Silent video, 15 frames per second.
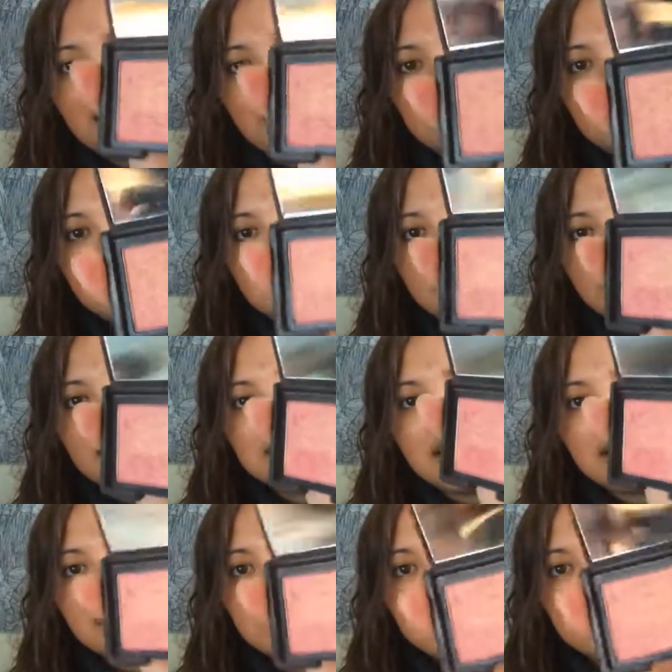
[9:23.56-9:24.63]
color, and it has
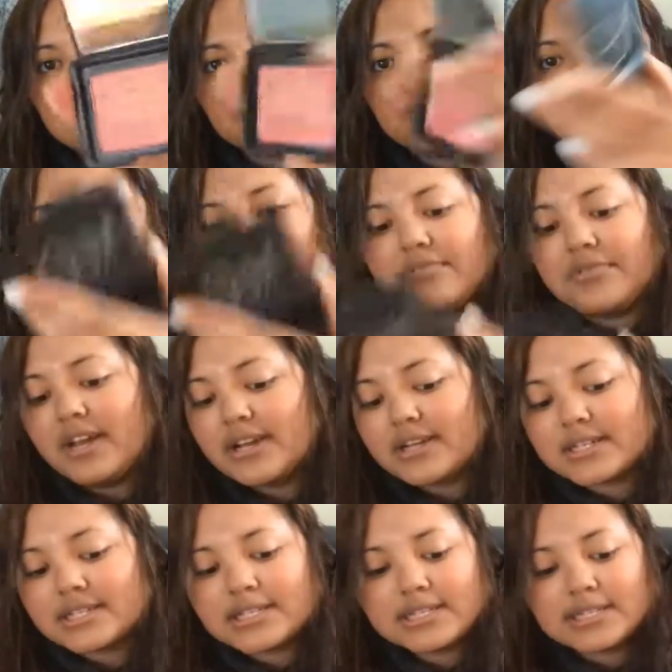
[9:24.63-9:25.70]
that nice gold
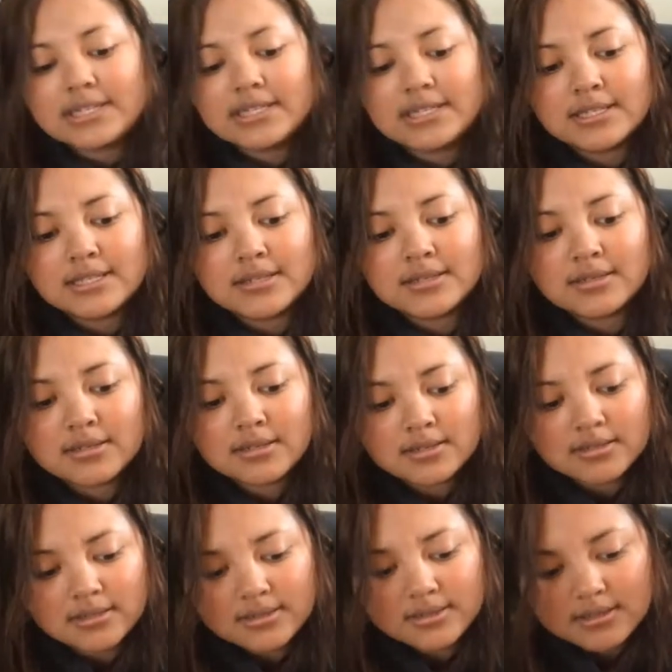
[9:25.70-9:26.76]
flecks.
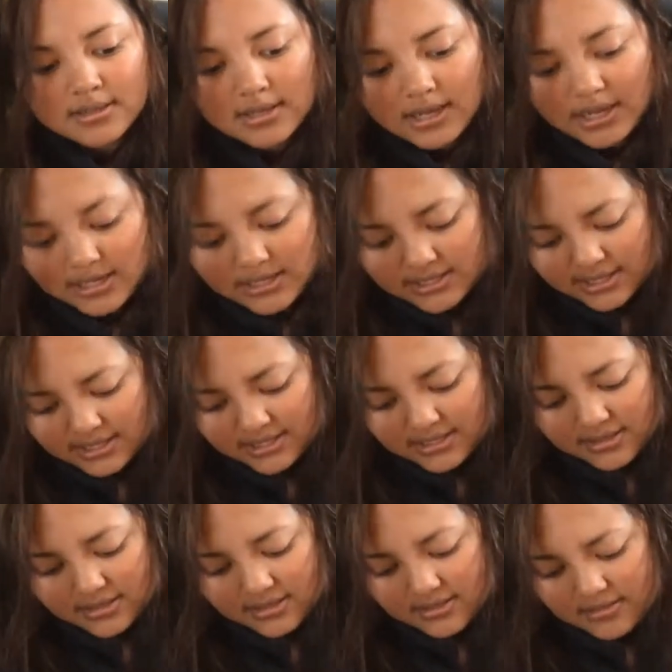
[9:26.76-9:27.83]
And it's nice
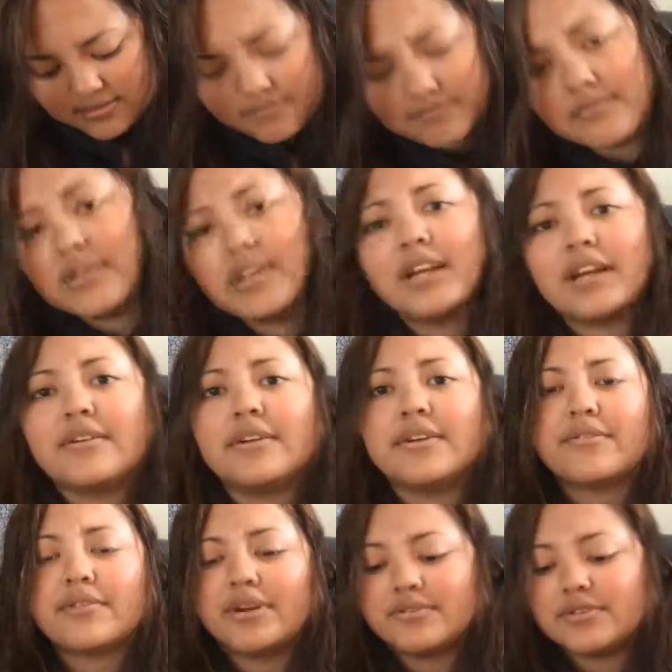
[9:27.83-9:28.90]
to carry
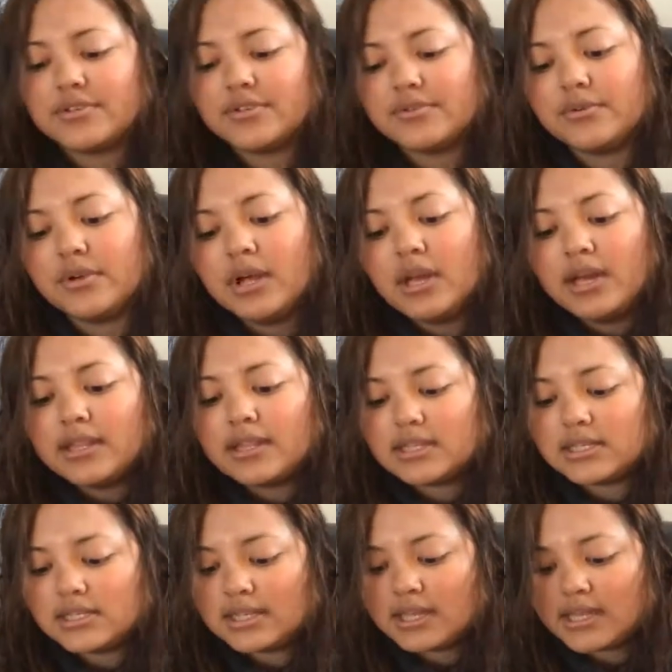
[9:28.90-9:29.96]
around too.
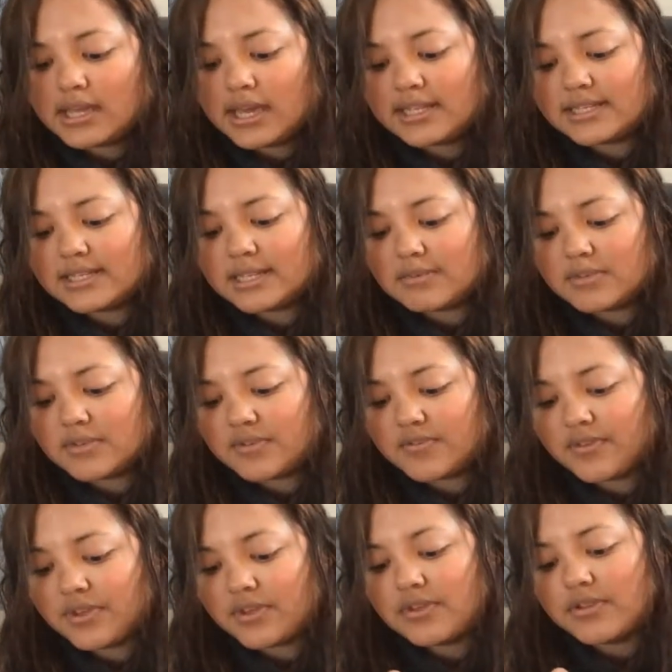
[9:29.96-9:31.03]
This is the Kate
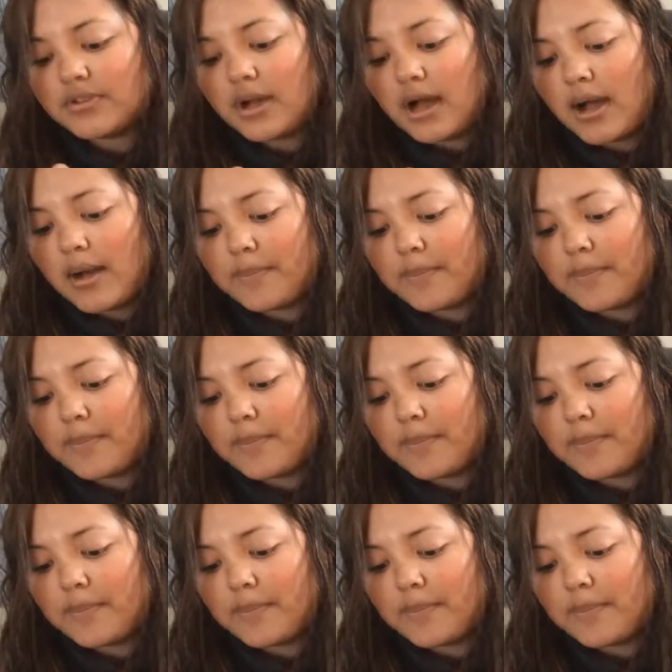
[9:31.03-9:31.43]
Somerville